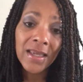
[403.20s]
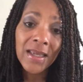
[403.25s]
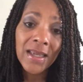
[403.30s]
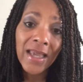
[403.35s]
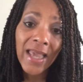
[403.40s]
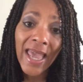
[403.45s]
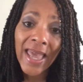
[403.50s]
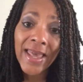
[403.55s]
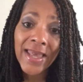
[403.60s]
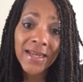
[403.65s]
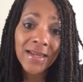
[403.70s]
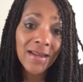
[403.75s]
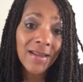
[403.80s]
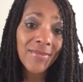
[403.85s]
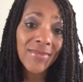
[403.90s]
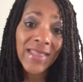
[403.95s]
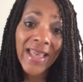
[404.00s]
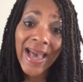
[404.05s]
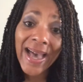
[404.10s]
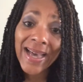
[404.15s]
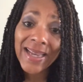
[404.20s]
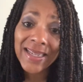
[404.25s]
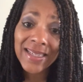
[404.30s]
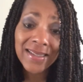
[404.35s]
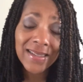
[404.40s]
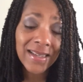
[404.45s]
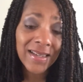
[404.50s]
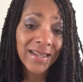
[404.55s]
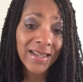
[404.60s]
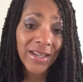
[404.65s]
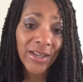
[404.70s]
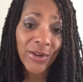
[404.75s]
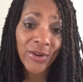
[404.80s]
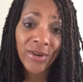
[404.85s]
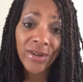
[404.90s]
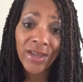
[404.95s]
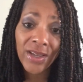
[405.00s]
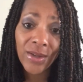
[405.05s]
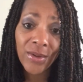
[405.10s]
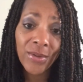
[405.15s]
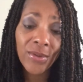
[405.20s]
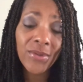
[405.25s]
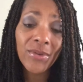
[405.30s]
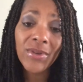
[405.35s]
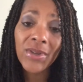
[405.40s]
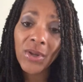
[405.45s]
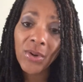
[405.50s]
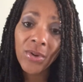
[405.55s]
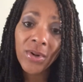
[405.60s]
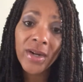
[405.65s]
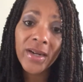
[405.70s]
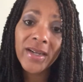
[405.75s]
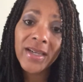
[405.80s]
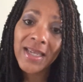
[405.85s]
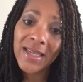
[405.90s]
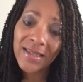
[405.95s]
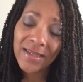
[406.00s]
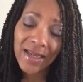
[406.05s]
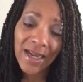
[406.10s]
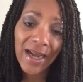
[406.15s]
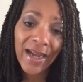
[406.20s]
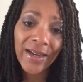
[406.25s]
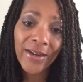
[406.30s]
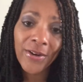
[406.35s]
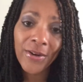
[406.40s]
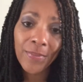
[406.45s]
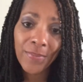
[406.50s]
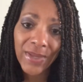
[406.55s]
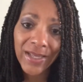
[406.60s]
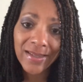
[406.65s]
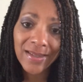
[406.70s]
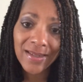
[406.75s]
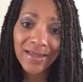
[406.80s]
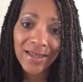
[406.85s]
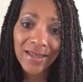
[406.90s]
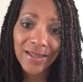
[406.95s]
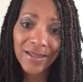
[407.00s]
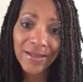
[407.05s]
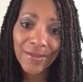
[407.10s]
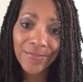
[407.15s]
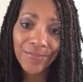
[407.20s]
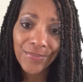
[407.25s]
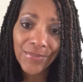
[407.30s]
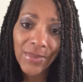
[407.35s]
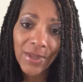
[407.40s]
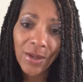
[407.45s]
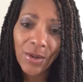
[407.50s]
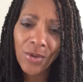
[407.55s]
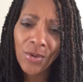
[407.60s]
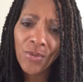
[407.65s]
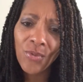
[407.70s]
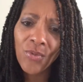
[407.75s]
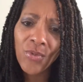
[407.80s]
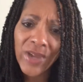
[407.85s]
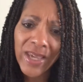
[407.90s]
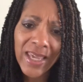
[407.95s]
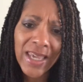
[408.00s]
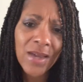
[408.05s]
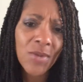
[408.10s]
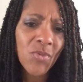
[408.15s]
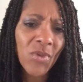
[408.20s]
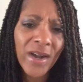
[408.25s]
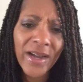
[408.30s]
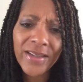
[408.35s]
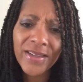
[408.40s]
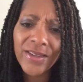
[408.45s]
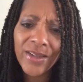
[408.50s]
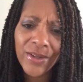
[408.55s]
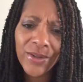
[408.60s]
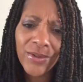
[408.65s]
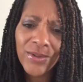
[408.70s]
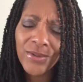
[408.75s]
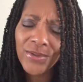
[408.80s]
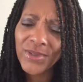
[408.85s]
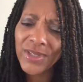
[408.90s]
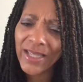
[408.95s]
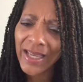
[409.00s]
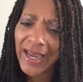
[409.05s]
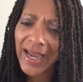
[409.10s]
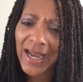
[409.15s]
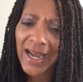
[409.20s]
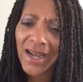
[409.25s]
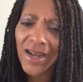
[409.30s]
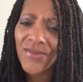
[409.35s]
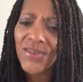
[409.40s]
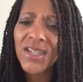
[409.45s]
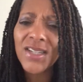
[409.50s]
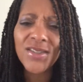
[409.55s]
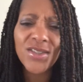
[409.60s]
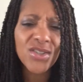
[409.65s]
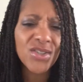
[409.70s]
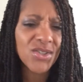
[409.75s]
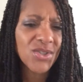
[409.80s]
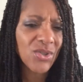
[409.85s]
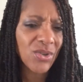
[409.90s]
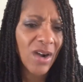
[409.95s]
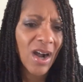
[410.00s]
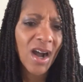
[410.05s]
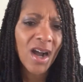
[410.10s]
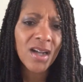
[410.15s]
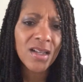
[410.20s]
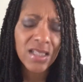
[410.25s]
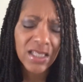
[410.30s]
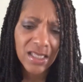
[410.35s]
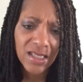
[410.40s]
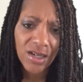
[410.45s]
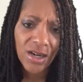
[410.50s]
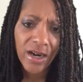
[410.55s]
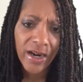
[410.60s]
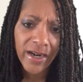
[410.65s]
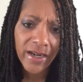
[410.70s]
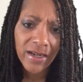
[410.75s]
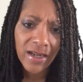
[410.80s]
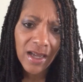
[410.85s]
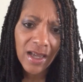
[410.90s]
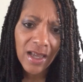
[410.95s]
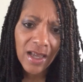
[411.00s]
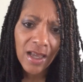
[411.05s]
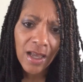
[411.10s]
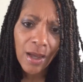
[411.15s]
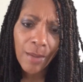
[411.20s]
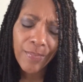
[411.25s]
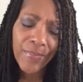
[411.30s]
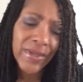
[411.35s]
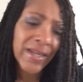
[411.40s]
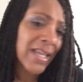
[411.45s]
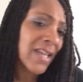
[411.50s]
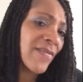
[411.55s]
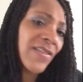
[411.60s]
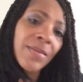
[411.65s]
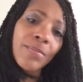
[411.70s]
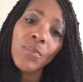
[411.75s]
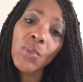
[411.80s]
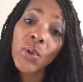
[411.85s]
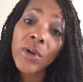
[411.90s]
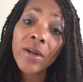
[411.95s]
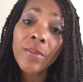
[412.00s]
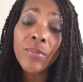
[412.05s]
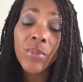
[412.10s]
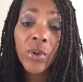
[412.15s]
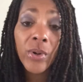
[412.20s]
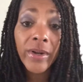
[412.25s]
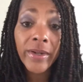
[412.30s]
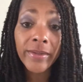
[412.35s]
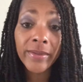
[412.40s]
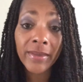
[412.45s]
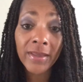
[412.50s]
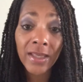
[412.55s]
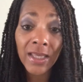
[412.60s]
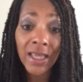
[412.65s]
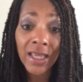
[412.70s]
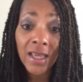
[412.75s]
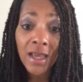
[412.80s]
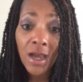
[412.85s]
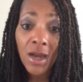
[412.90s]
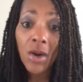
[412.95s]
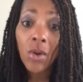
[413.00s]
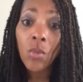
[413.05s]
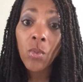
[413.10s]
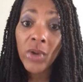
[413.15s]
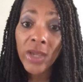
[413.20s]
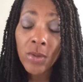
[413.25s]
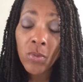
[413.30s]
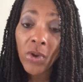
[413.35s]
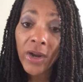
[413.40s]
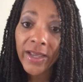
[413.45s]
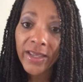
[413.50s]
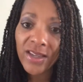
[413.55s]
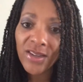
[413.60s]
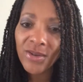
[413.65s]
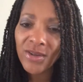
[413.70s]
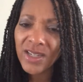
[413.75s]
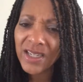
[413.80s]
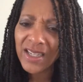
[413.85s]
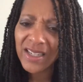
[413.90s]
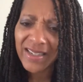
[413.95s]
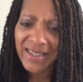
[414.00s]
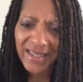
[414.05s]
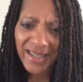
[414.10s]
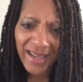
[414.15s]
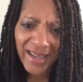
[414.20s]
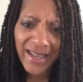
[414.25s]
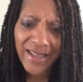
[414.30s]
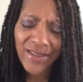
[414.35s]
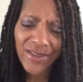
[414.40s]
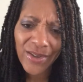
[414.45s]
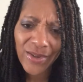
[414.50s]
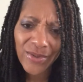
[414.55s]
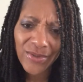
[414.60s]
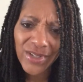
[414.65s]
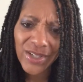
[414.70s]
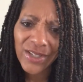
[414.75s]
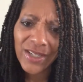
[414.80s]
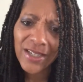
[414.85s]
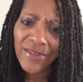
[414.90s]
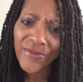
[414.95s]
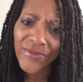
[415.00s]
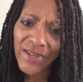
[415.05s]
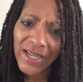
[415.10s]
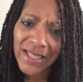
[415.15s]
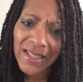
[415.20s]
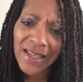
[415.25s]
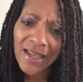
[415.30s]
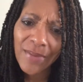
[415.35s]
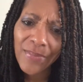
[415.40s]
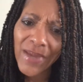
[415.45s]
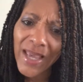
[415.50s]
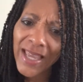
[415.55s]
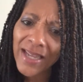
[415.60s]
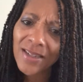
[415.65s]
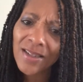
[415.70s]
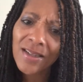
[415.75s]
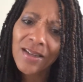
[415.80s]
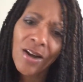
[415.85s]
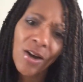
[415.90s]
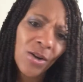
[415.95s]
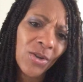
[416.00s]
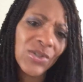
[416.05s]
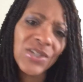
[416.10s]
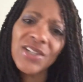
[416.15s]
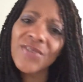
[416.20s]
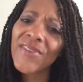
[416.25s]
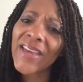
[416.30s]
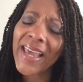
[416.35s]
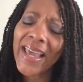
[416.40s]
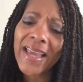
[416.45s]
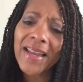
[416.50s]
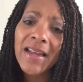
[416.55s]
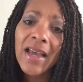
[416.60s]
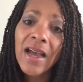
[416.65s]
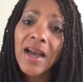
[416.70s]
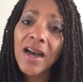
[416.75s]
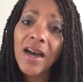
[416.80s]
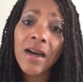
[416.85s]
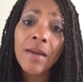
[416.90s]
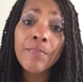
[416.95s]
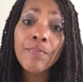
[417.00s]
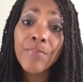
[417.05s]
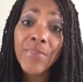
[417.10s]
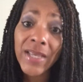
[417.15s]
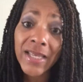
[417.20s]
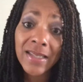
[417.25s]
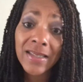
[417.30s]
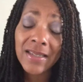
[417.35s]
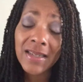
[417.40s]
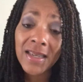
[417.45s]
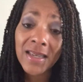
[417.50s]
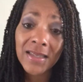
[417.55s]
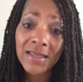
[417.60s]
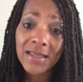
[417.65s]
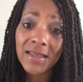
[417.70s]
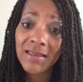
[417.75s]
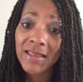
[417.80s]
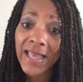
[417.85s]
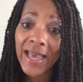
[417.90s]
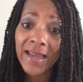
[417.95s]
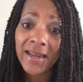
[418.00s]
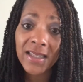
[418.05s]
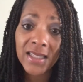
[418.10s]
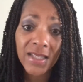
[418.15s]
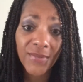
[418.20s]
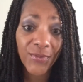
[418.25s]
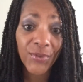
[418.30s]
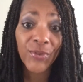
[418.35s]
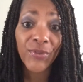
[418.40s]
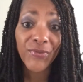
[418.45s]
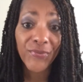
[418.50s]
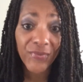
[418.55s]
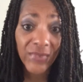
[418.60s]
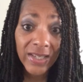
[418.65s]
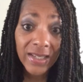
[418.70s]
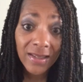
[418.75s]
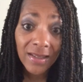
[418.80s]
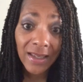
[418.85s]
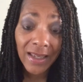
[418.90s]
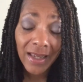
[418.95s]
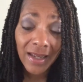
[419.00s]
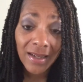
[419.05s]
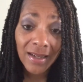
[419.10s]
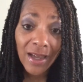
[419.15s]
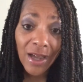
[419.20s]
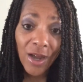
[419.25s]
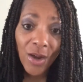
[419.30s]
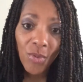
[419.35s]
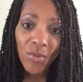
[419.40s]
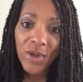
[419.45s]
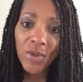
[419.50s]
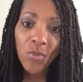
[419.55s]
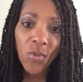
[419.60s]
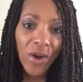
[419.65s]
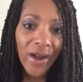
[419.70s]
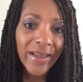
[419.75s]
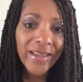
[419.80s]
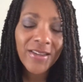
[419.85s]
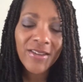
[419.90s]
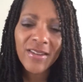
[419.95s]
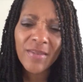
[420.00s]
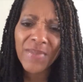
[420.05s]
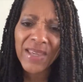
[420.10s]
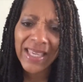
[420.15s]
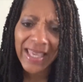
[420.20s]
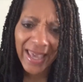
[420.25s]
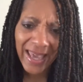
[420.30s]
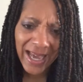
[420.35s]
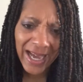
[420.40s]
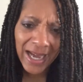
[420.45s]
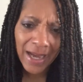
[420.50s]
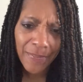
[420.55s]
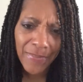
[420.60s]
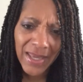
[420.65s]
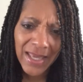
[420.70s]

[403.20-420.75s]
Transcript: And that is going to carry you through your entire business. We want you to have a strong start, but even more importantly, we want you to continue to develop and cultivate a business that is fulfilling. We want you to be happy,